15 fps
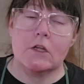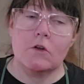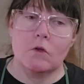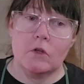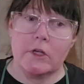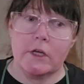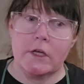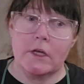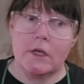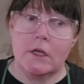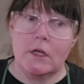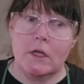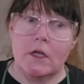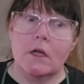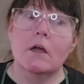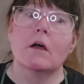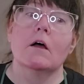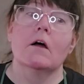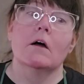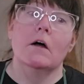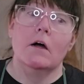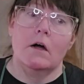Cannoli.
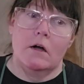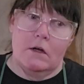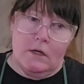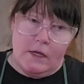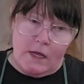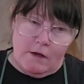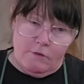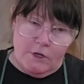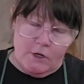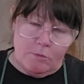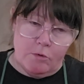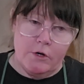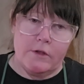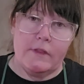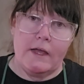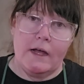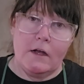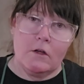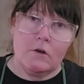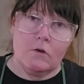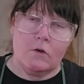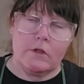Cafe Capri, they
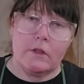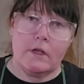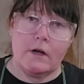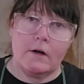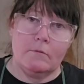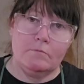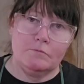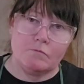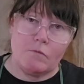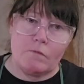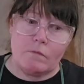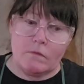had cannoli there,